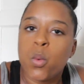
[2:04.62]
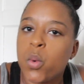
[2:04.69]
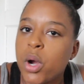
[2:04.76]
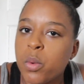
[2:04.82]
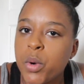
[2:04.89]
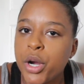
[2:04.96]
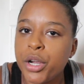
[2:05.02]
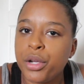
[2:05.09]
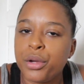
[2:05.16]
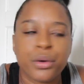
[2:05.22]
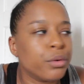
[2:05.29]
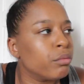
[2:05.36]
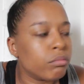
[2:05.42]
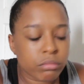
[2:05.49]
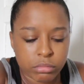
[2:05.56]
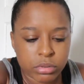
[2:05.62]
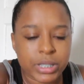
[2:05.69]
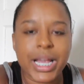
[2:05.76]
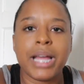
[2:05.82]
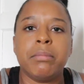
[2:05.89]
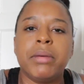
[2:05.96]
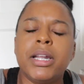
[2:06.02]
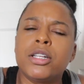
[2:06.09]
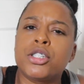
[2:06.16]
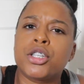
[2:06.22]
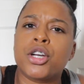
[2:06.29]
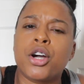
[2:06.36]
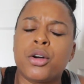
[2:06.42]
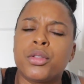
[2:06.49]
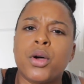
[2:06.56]
Where were you 10 minutes
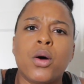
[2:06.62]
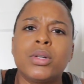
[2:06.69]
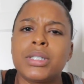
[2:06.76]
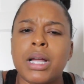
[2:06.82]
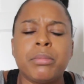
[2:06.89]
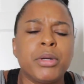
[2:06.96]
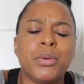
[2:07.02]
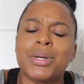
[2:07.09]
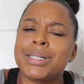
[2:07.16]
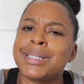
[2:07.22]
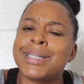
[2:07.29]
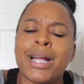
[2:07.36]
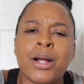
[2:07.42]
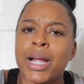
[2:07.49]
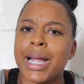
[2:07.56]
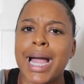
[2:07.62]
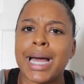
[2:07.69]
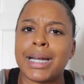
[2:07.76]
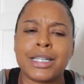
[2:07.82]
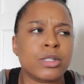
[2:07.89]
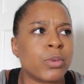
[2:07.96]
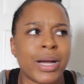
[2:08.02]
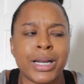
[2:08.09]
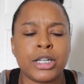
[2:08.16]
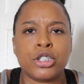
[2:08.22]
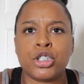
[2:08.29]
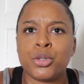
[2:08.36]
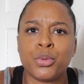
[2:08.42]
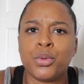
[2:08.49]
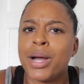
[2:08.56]
ago, the whole time you were staring at us? Why
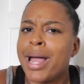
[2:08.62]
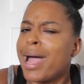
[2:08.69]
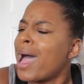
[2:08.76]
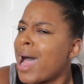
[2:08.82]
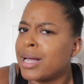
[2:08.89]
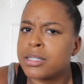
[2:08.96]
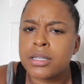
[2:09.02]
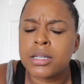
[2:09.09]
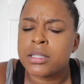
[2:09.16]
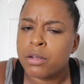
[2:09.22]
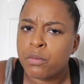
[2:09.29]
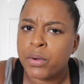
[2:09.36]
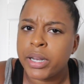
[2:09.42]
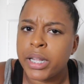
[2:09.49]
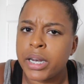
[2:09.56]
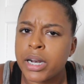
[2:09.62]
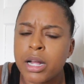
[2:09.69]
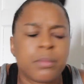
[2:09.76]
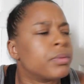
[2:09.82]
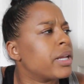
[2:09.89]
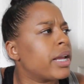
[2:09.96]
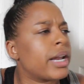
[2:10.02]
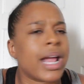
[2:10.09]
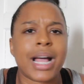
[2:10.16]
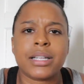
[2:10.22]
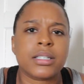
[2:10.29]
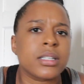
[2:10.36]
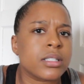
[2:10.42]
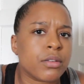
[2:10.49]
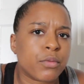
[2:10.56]
didn't you ask us if we needed help then?
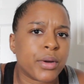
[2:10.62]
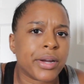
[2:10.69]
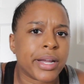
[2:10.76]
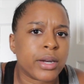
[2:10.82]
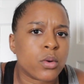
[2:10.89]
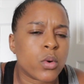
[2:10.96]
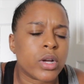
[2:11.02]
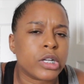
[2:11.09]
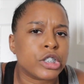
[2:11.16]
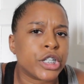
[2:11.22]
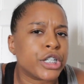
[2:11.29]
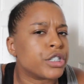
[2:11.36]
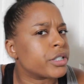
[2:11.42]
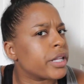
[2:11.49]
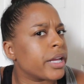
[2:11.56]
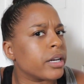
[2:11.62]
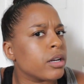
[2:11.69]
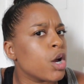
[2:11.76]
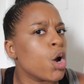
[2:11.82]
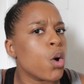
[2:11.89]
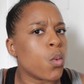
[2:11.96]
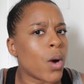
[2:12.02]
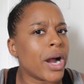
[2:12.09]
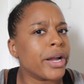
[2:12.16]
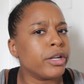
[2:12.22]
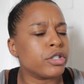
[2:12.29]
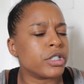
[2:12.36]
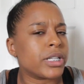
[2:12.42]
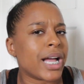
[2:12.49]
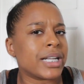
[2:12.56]
Ask us if we were getting an oil change then? Why are
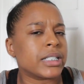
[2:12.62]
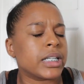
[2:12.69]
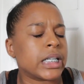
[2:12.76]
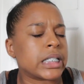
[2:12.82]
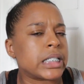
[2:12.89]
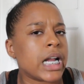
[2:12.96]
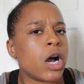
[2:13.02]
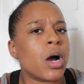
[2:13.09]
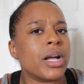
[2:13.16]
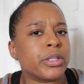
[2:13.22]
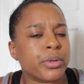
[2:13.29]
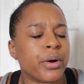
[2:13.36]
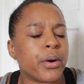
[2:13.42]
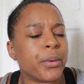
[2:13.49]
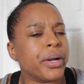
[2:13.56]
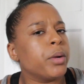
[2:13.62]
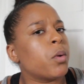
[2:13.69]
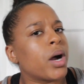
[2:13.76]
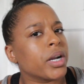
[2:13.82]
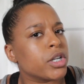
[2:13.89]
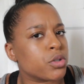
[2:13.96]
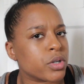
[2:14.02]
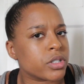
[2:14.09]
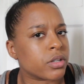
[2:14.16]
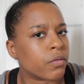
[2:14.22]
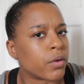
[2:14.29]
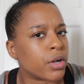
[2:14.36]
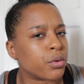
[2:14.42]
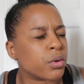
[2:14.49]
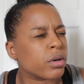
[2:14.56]
you just asking us now as we're already walking towards the
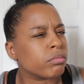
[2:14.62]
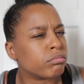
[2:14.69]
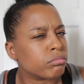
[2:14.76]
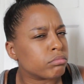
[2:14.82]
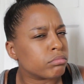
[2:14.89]
front door?